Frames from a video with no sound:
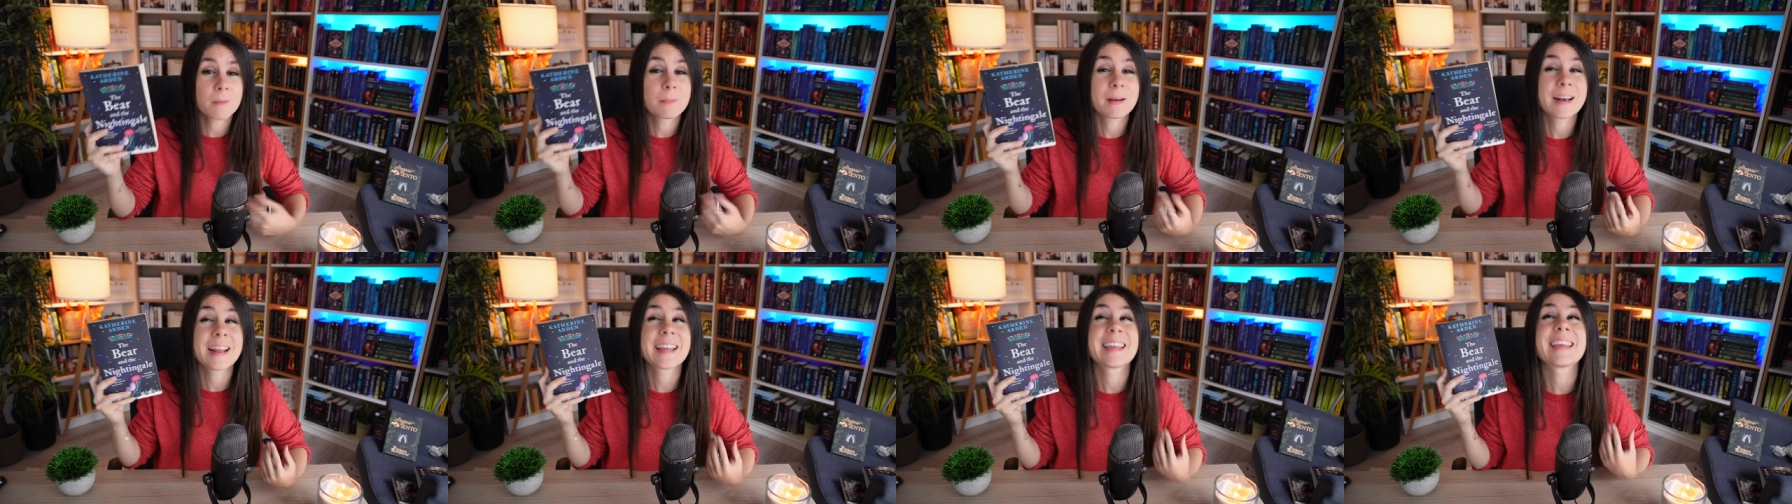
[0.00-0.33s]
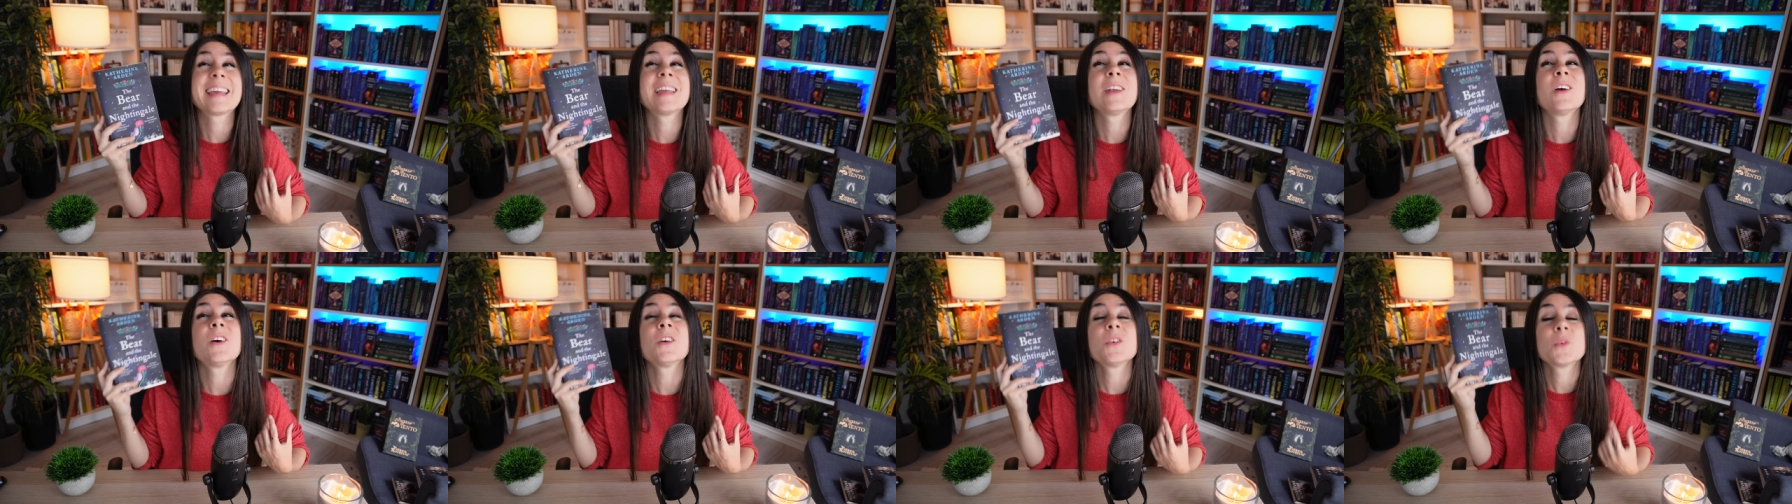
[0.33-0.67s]
but I
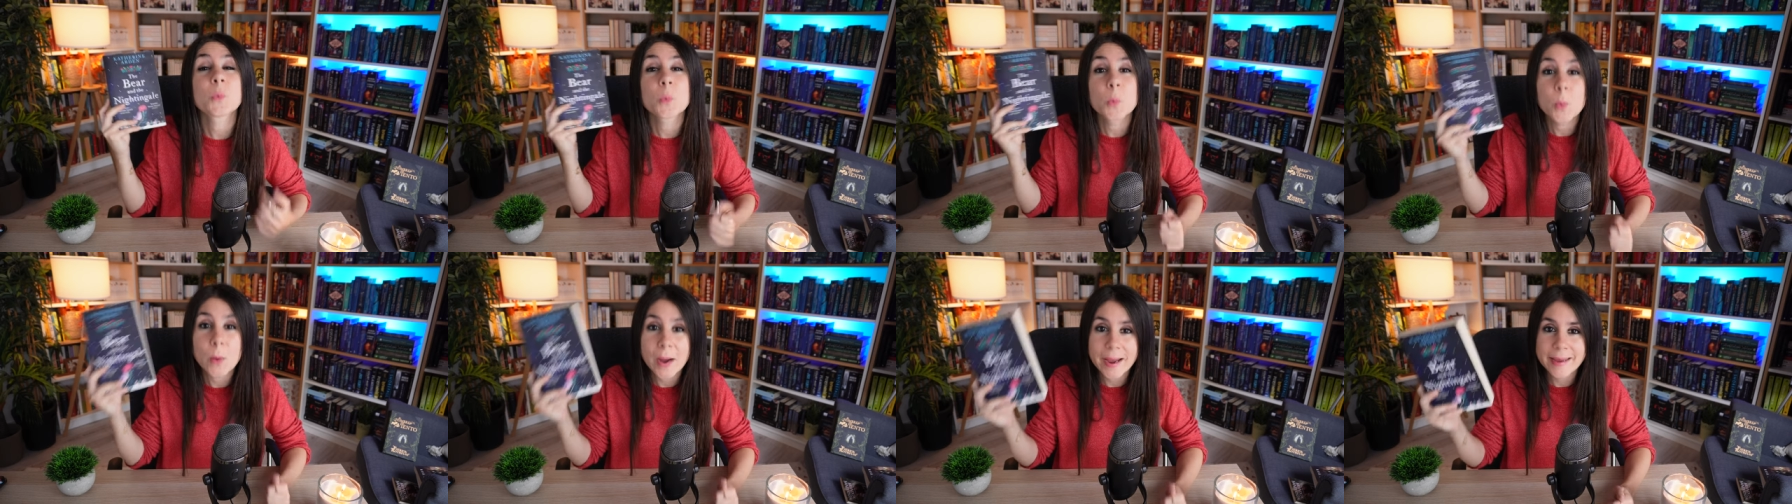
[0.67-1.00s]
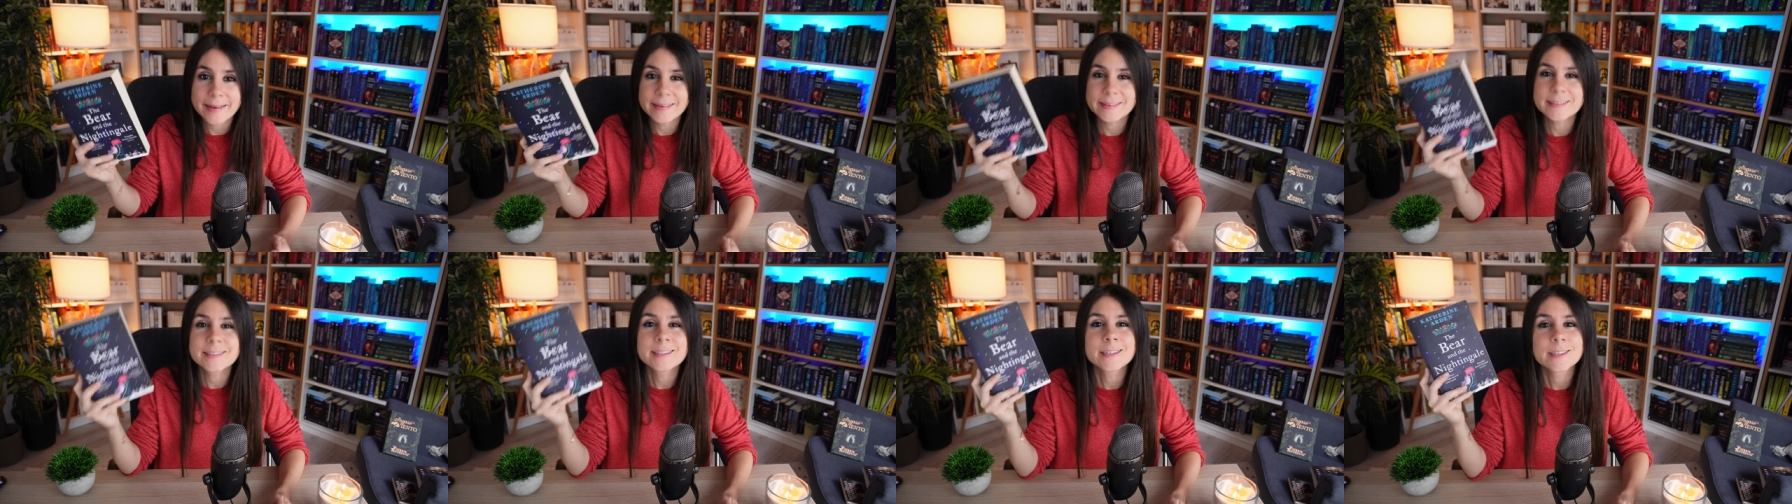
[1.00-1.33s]
cannot
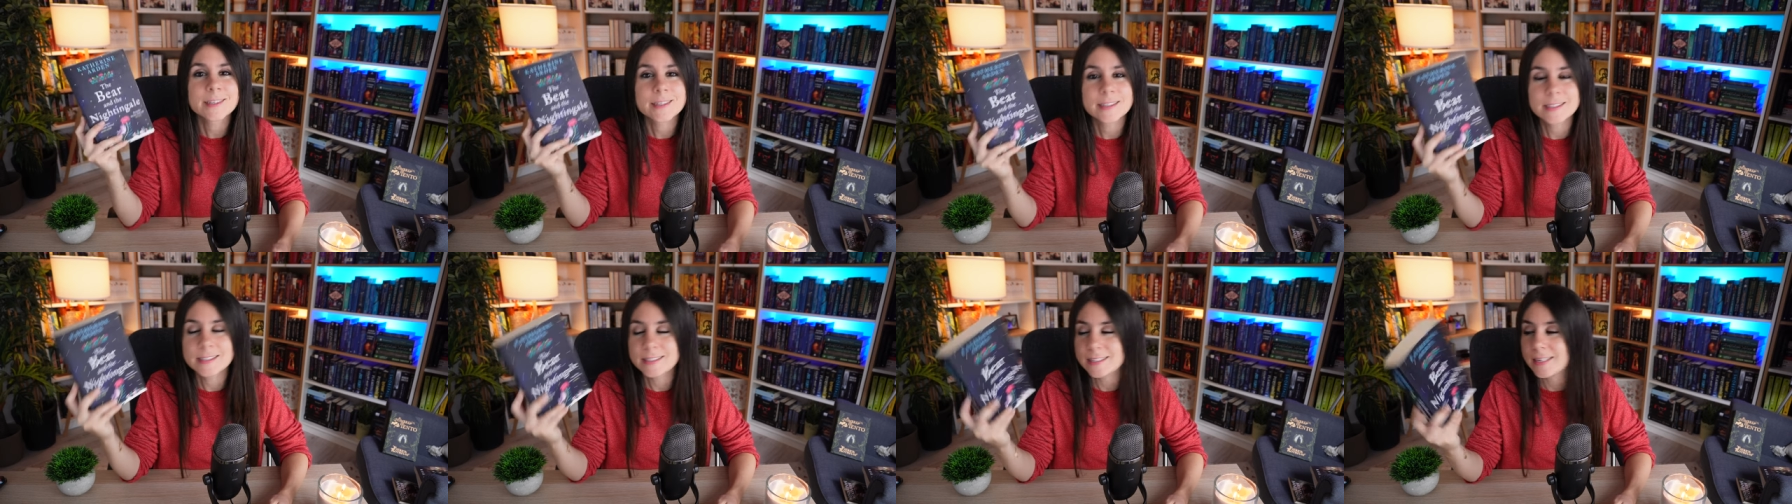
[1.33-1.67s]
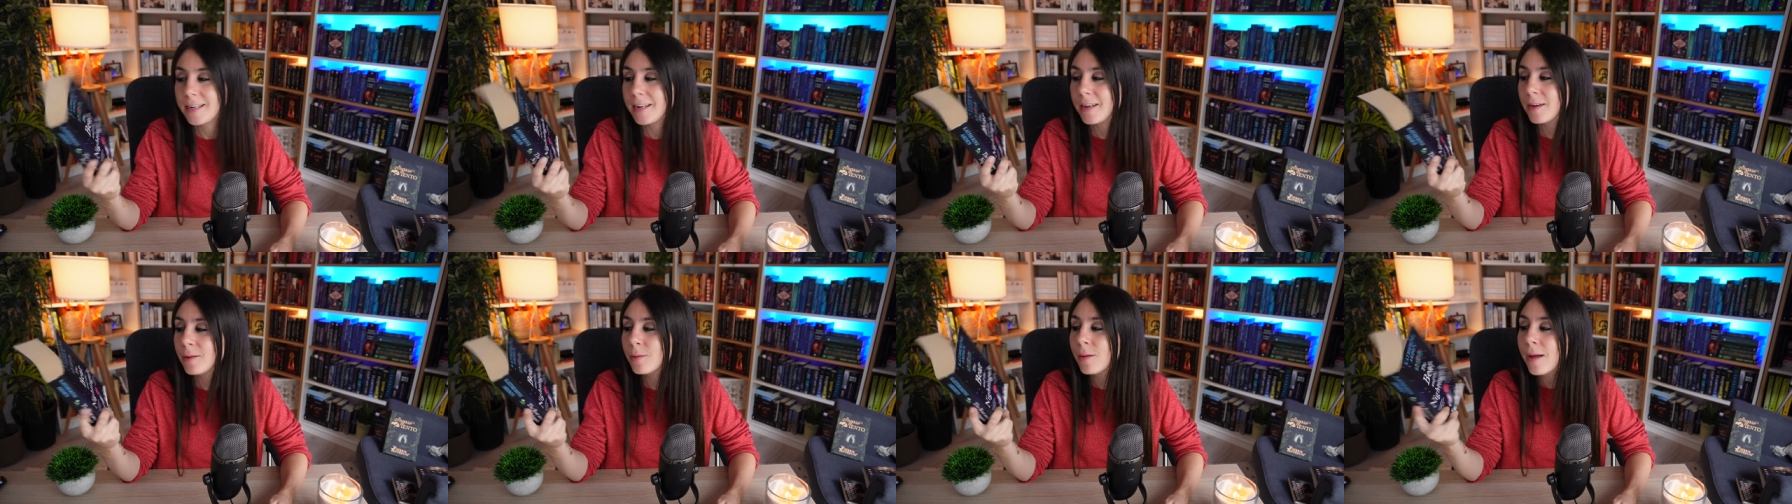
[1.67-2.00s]
wait to
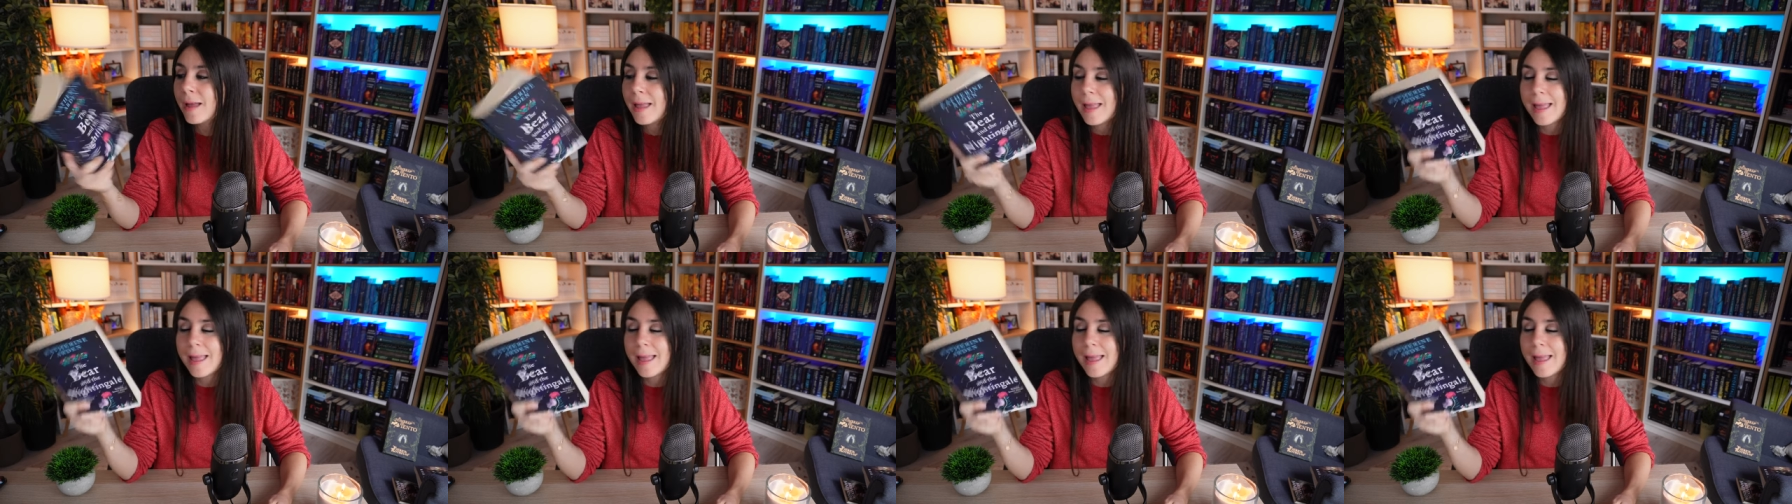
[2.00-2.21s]
continue.